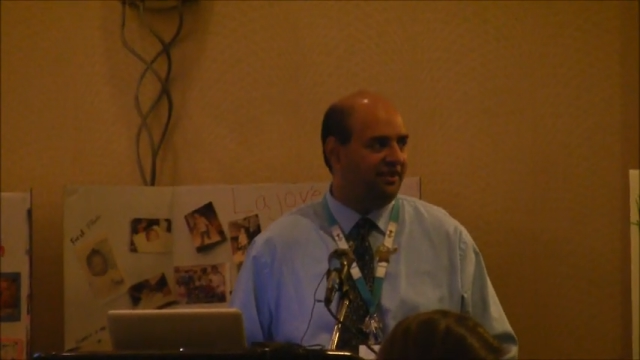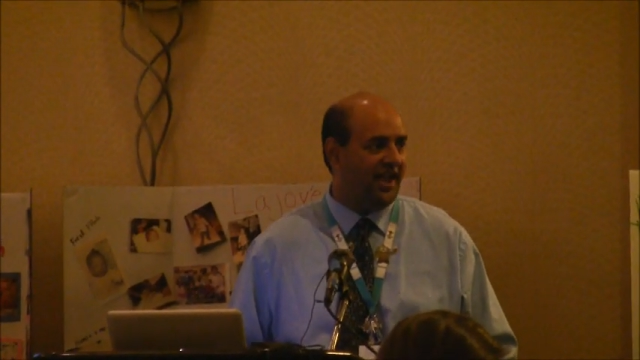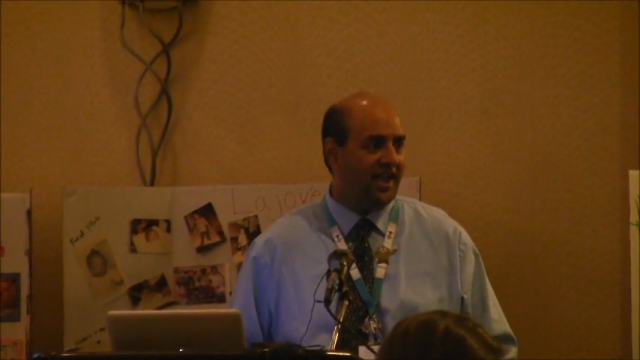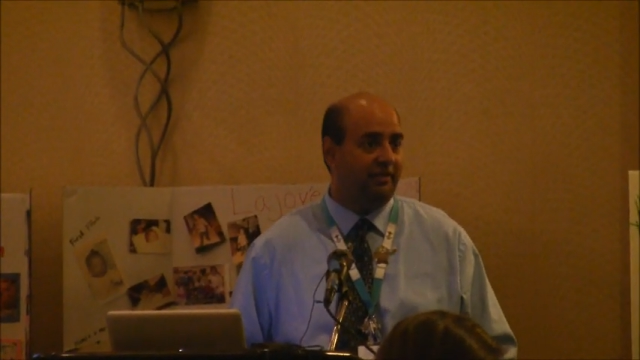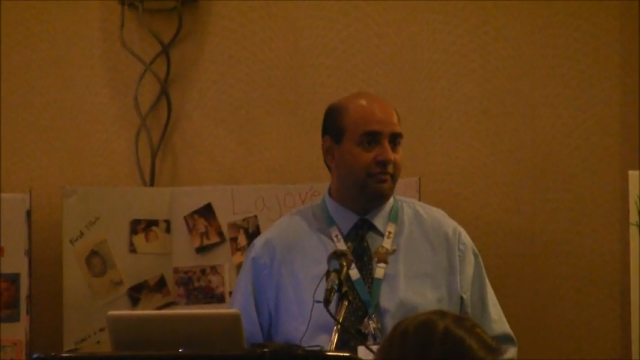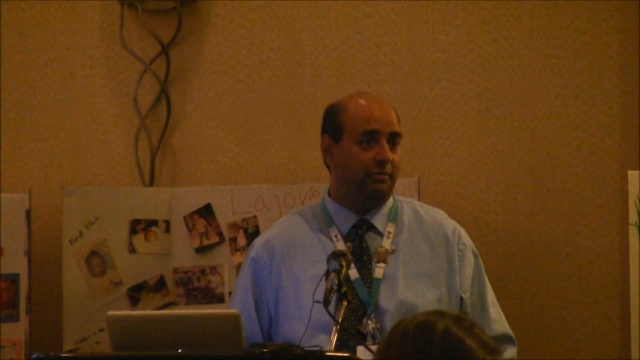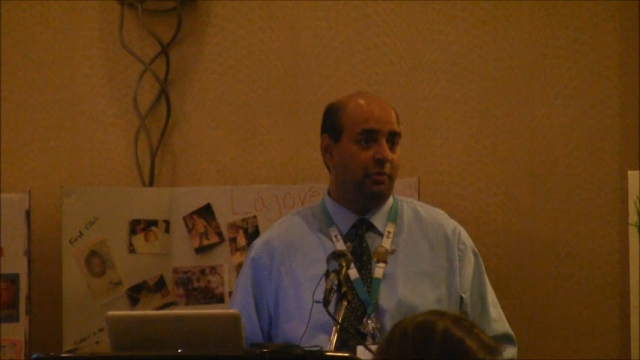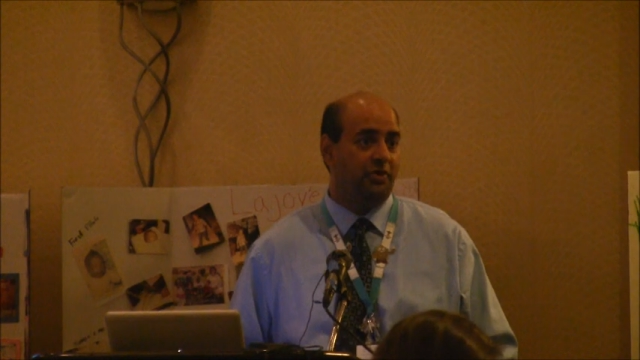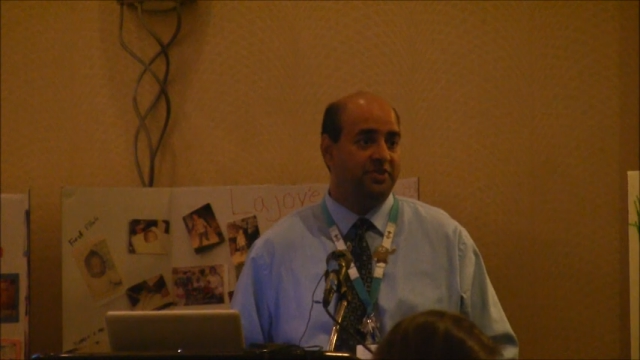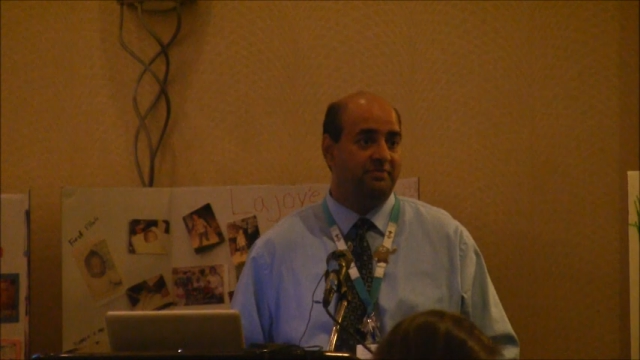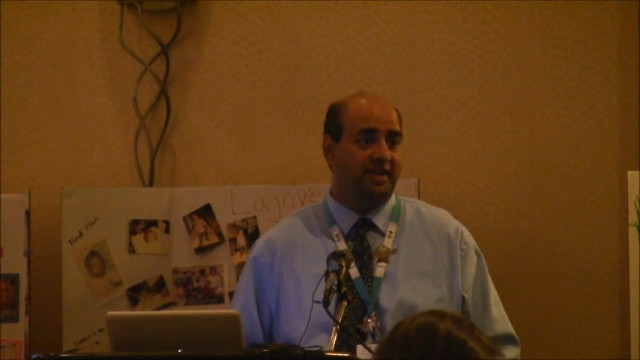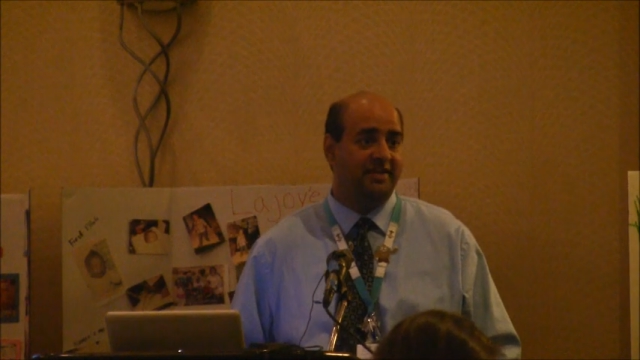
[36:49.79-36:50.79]
had
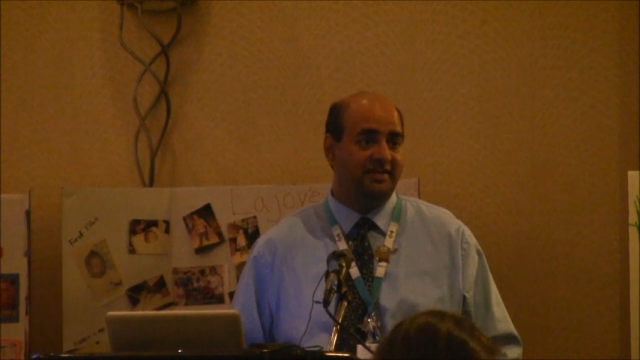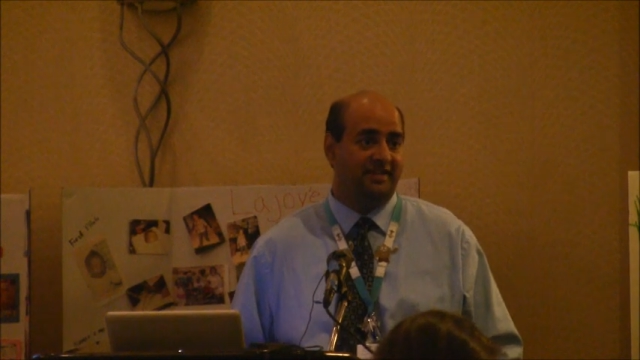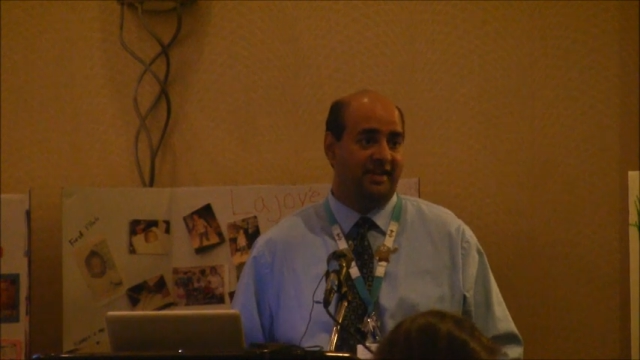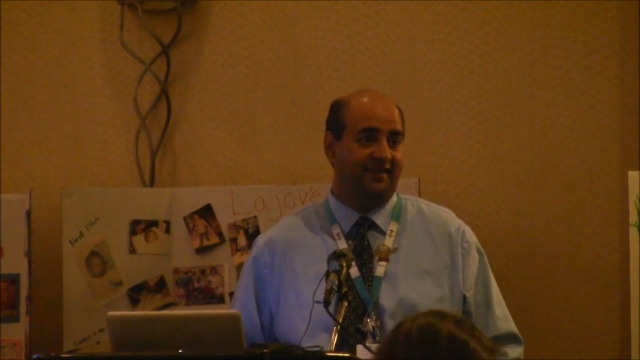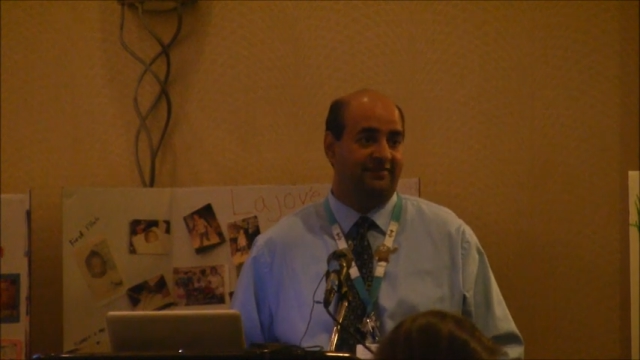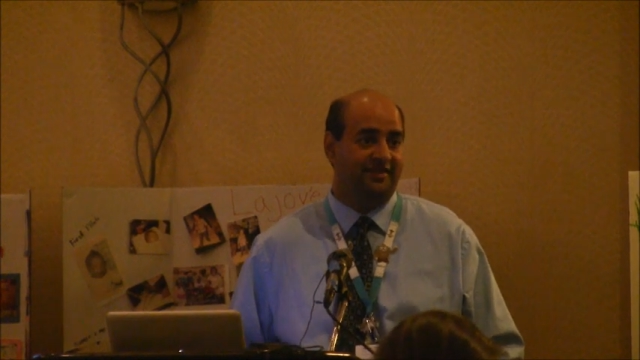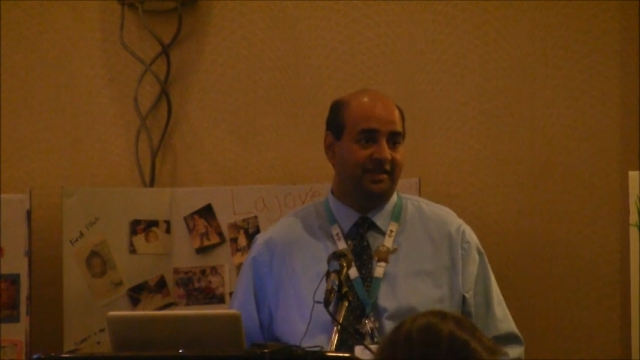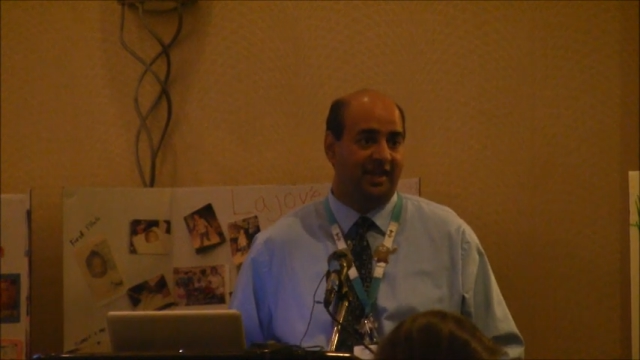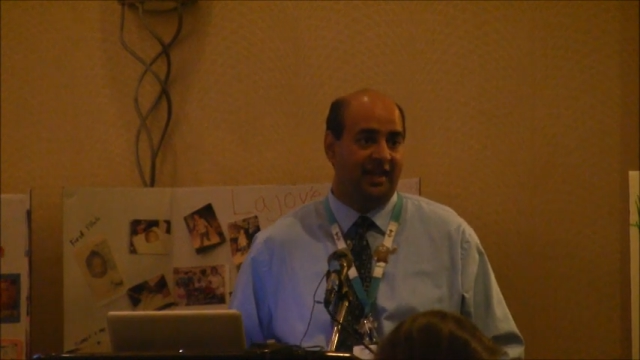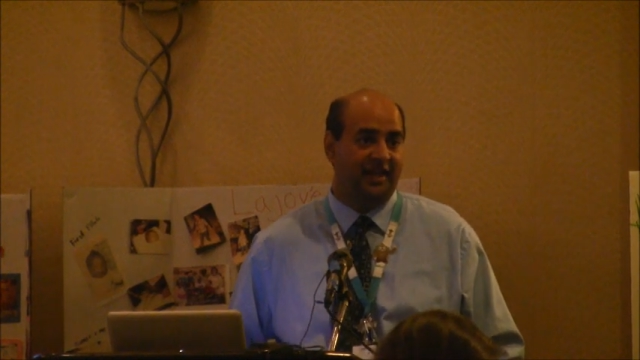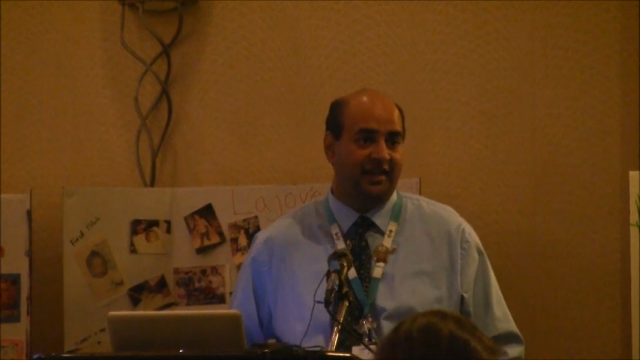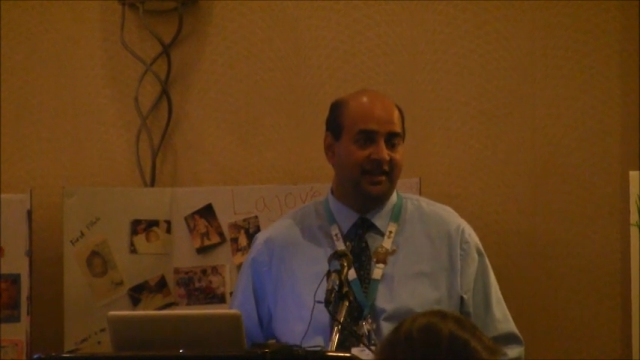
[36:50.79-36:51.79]
reports made to the
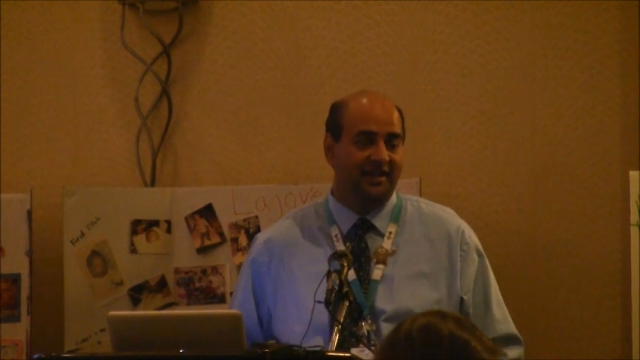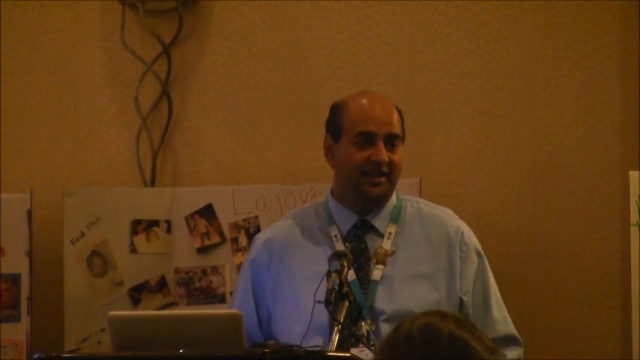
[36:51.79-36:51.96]
FDA.